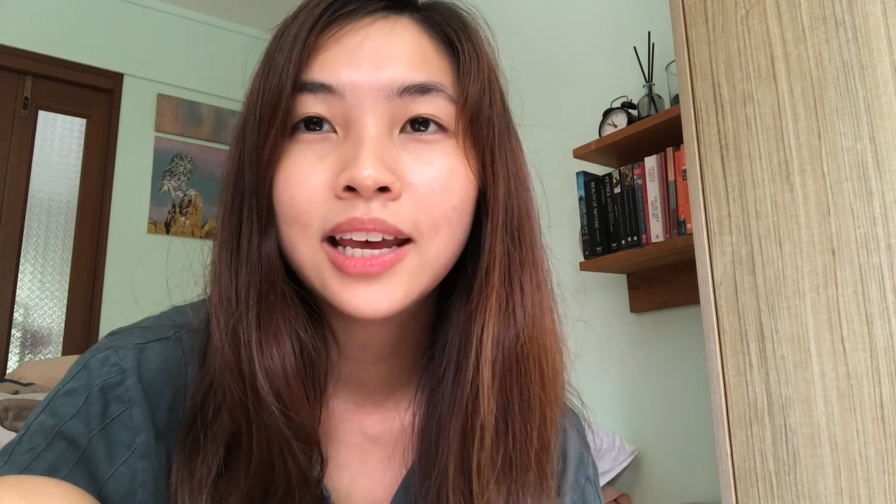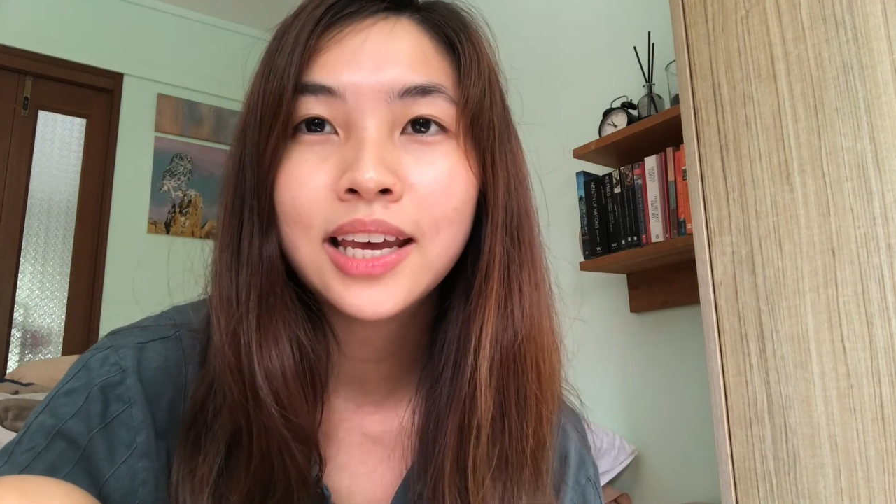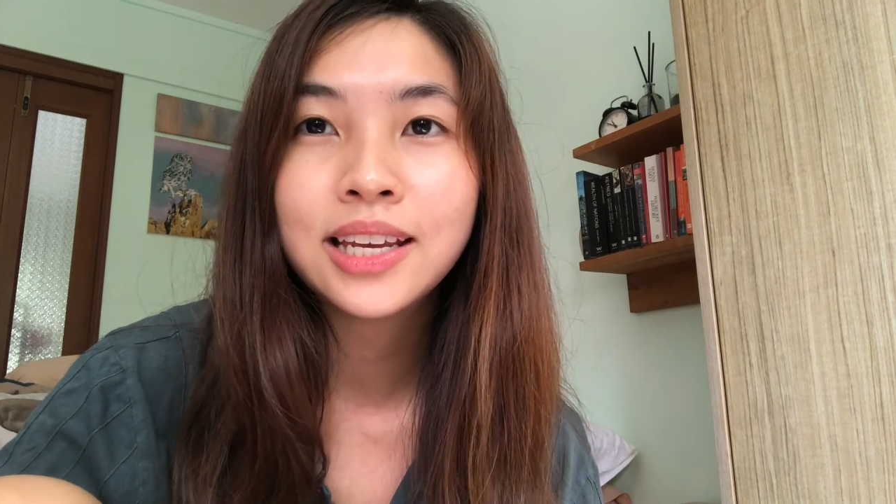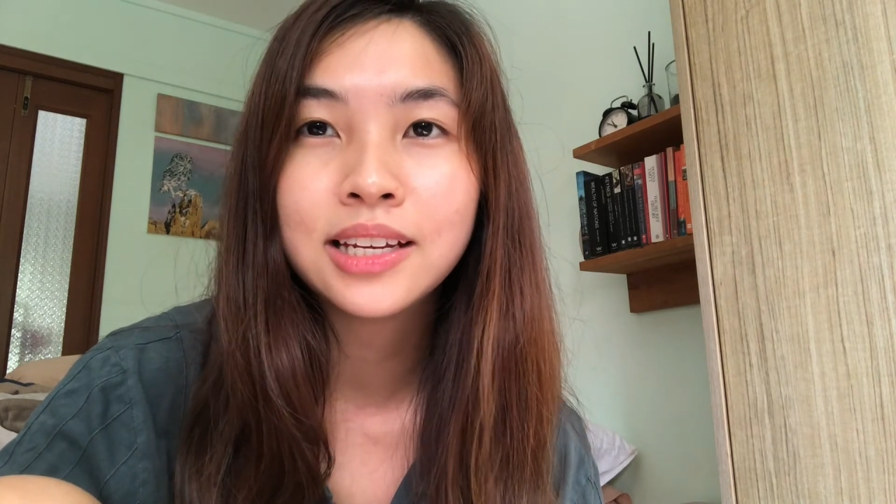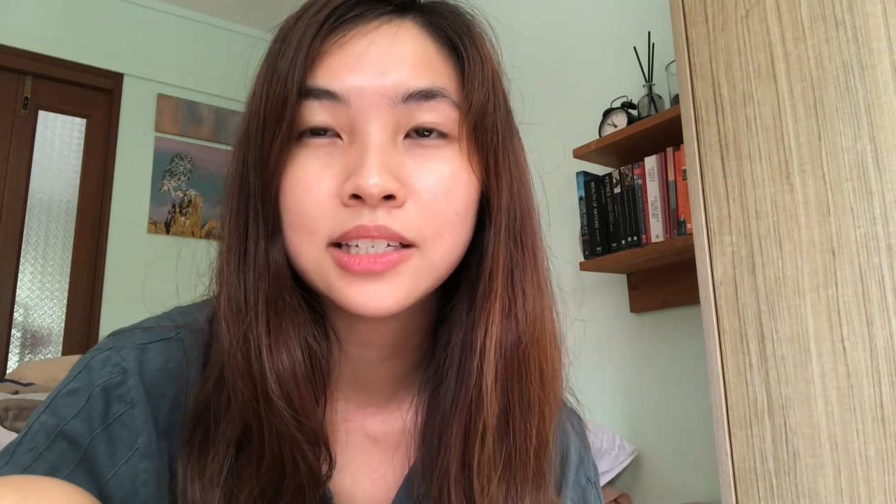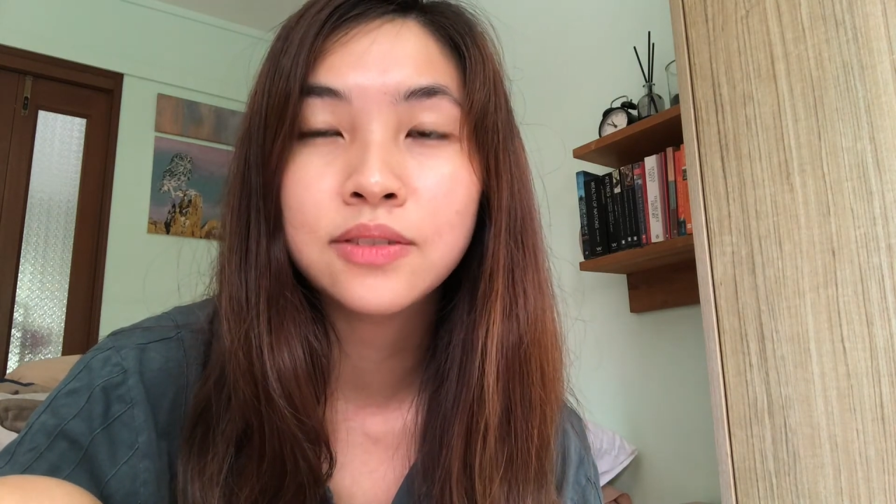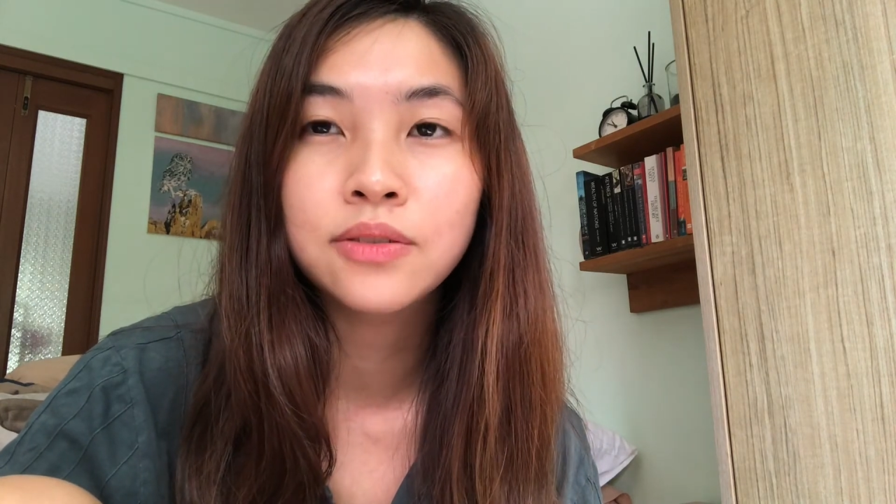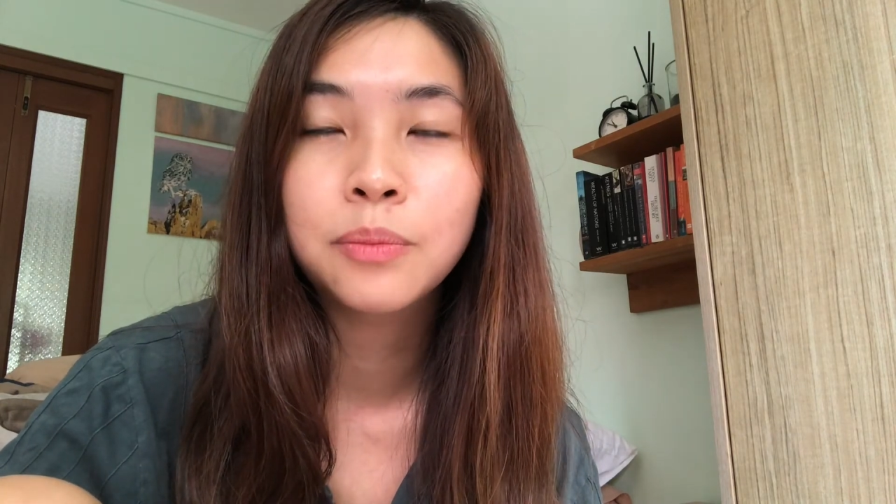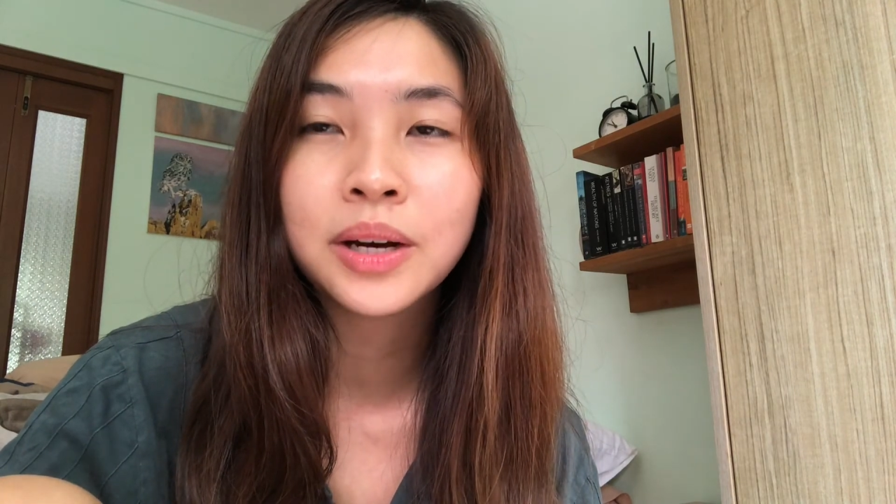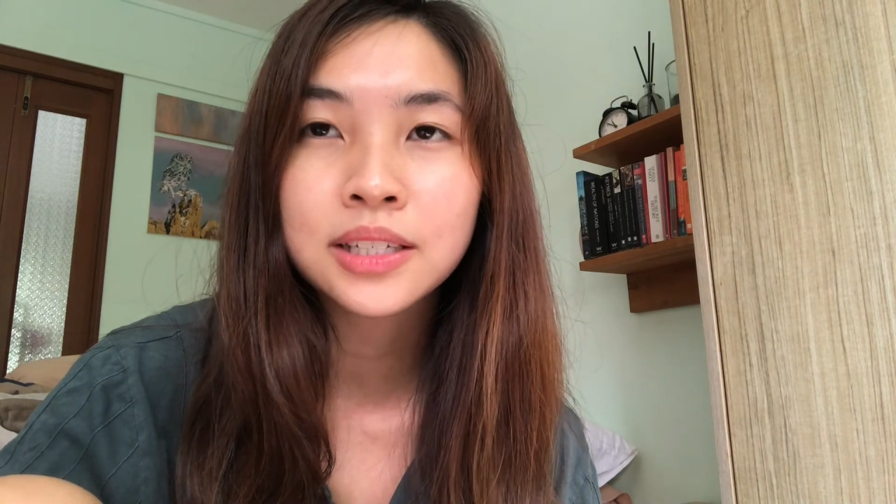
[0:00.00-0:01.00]
in his
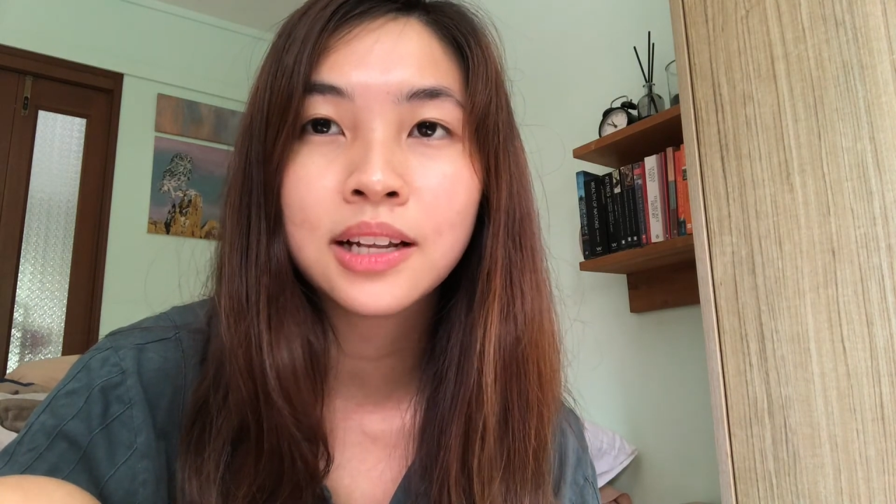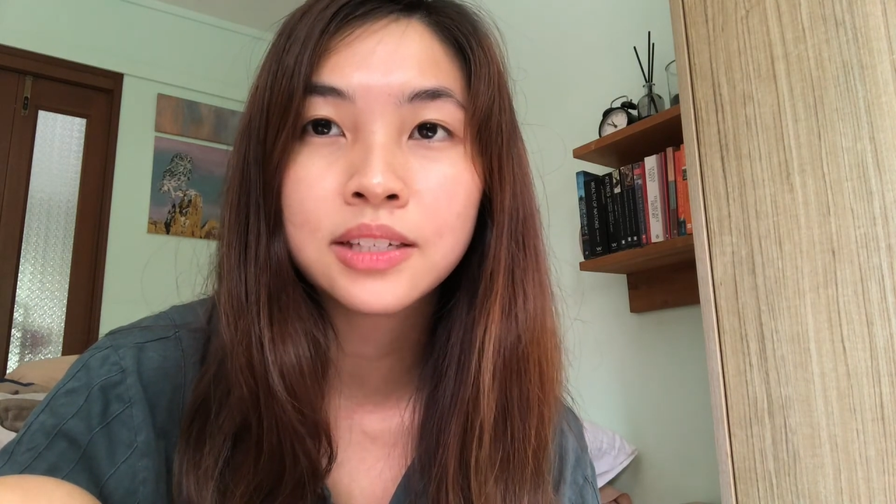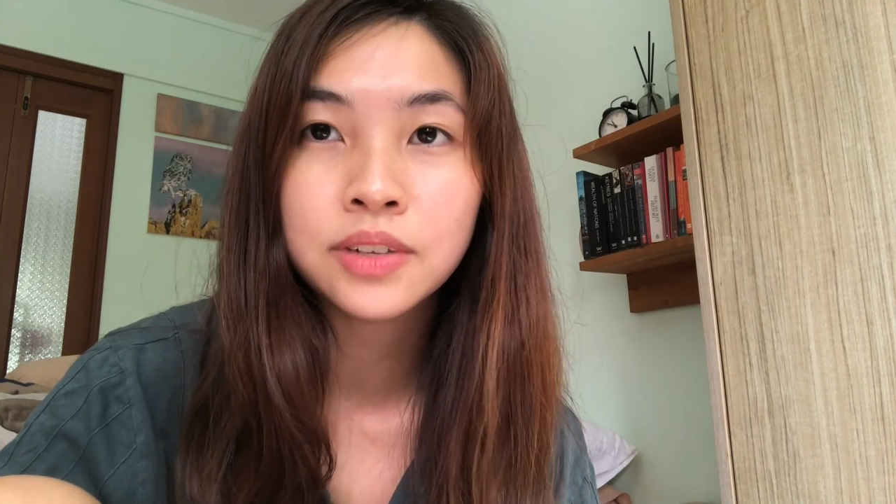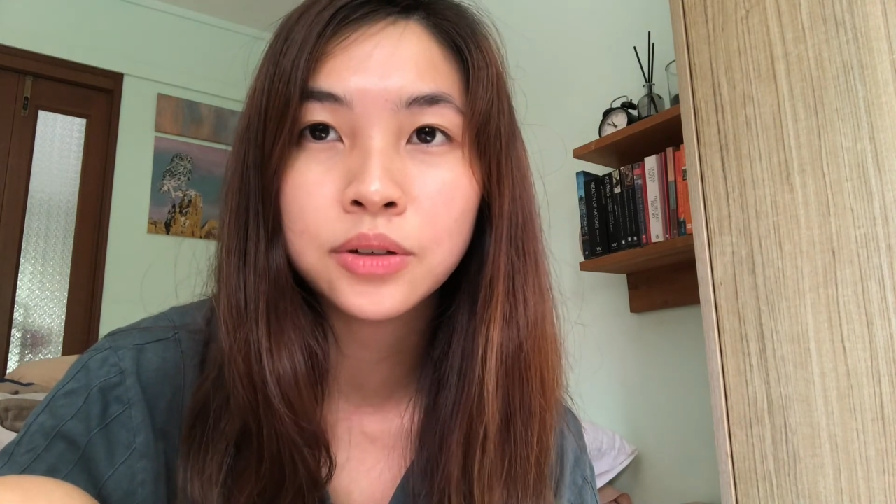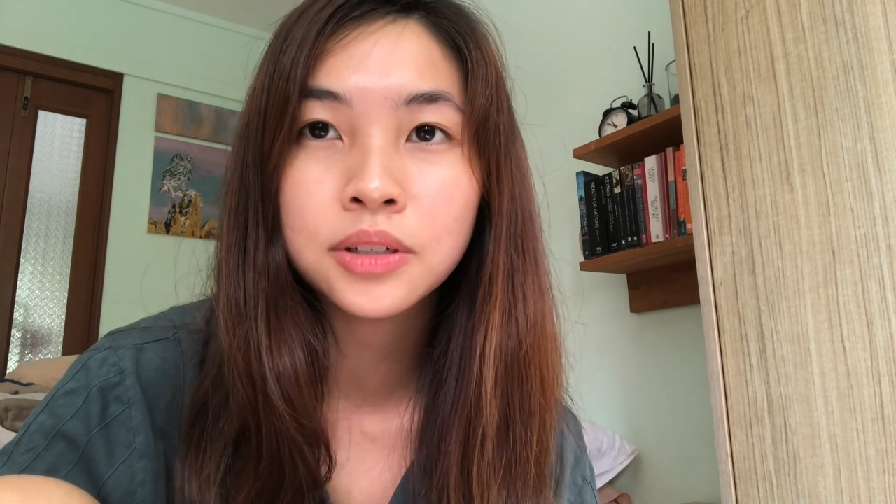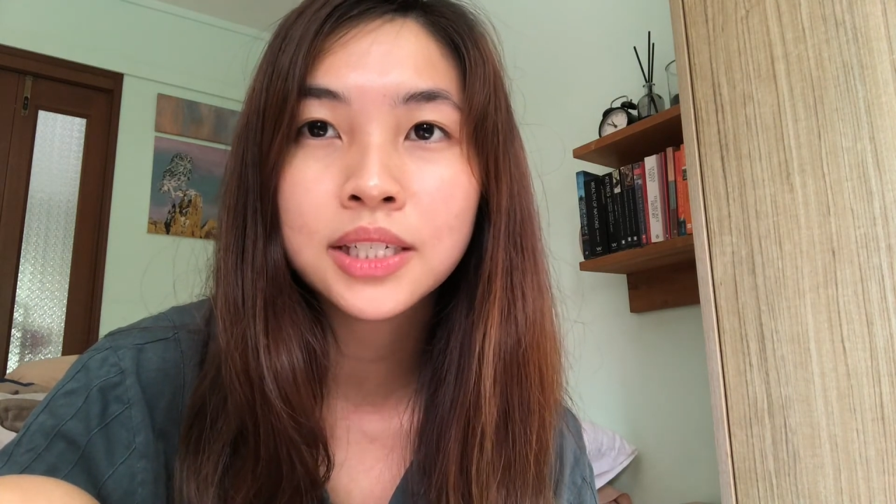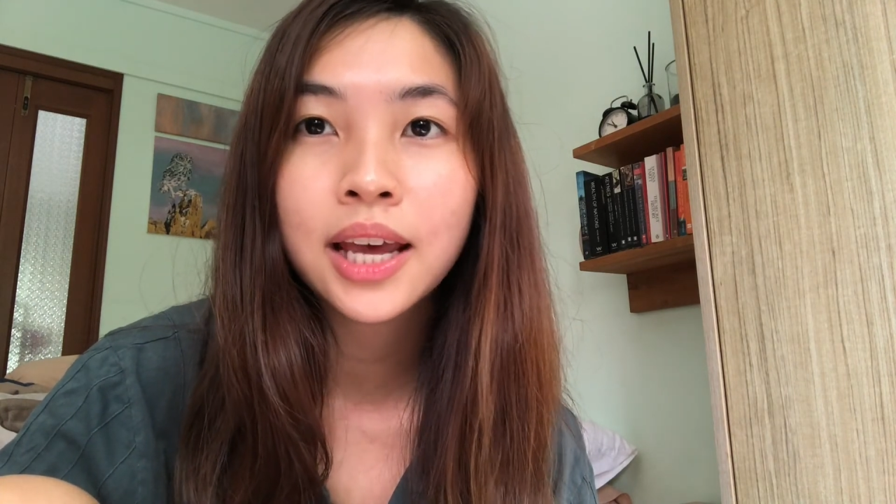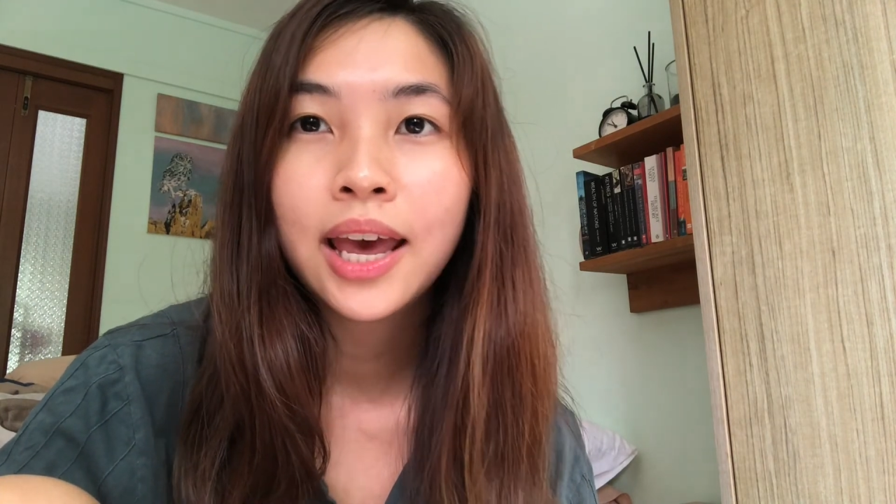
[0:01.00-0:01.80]
masterclass videos